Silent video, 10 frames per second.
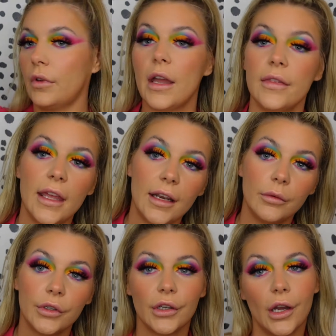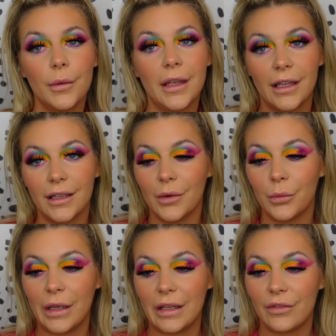And then I'm going to go in
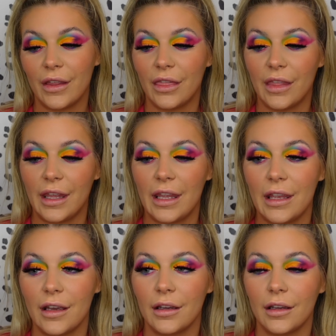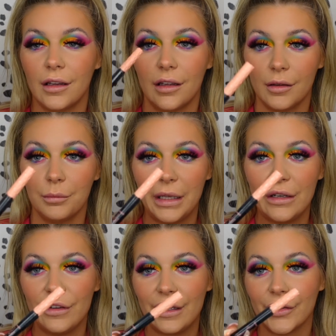with the
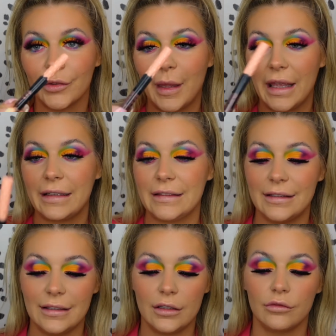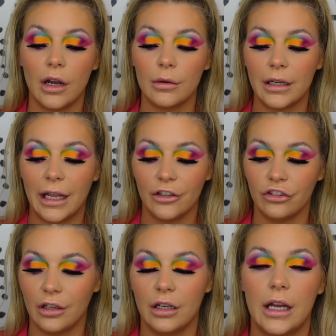Benefit Cosmetics. This is the Roller
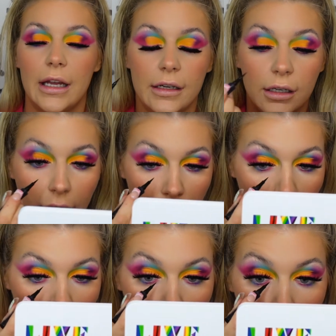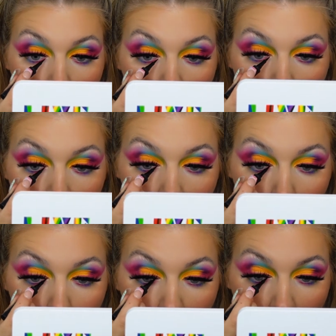Lash Liner, and I'm just going
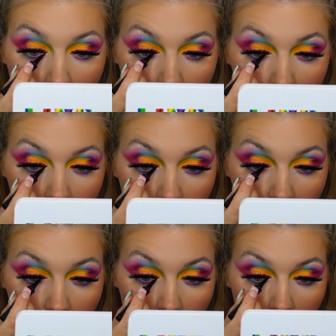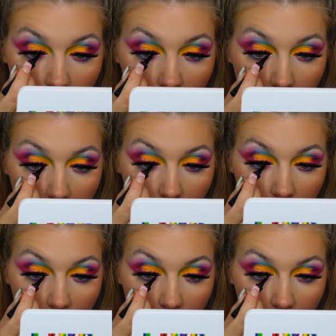to put that just along